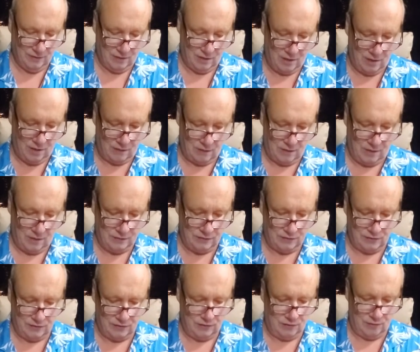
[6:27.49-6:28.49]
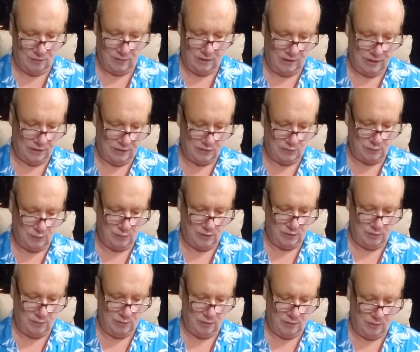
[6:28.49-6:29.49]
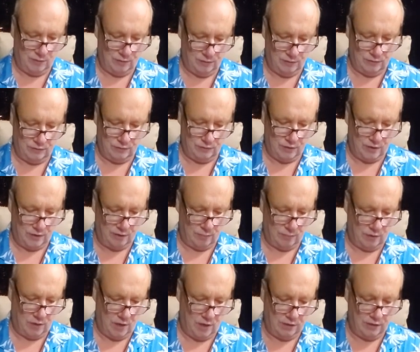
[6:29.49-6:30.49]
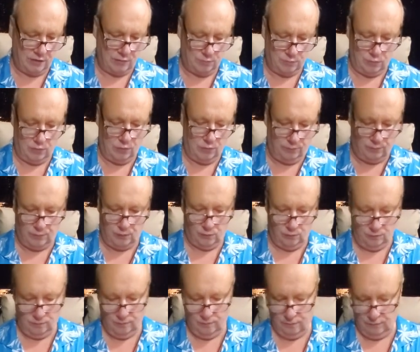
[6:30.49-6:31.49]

And I see them like a speed bump. They're trying to block you. Ba-doom, boom.